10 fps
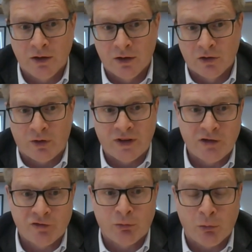So I think
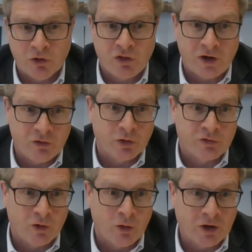if there were one set of
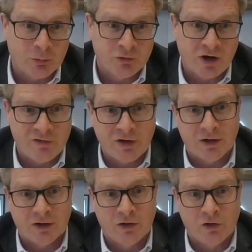rules for opening up
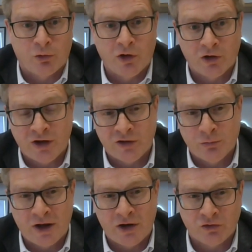travel, because we're all trying
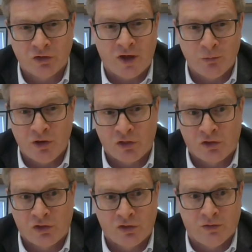to manage the same
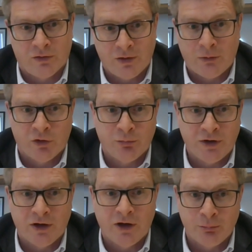risks, that would
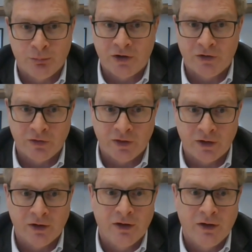be a lot better
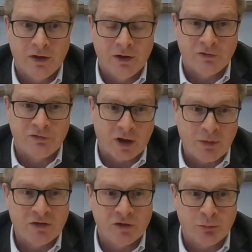than the
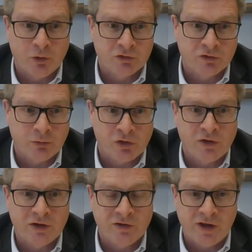fragmented approach that we're
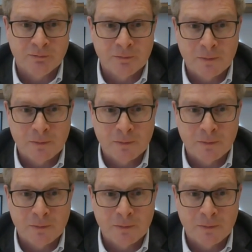seeing today.